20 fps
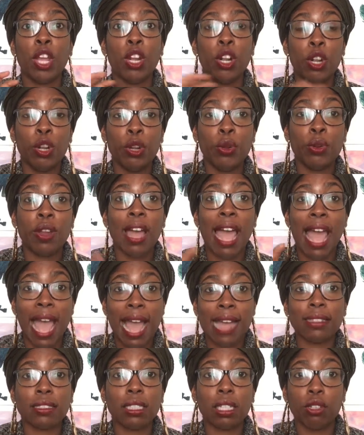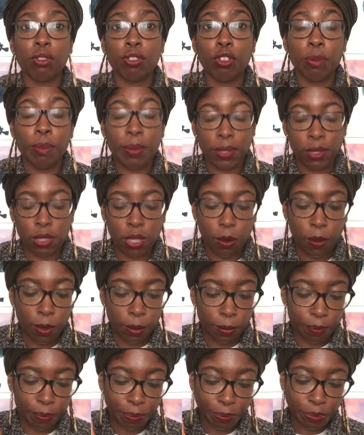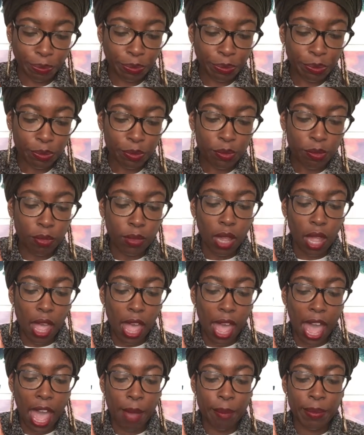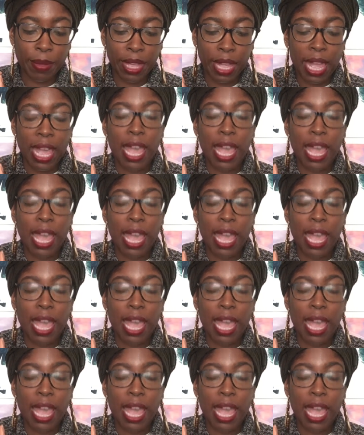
LOONA as a group and so on.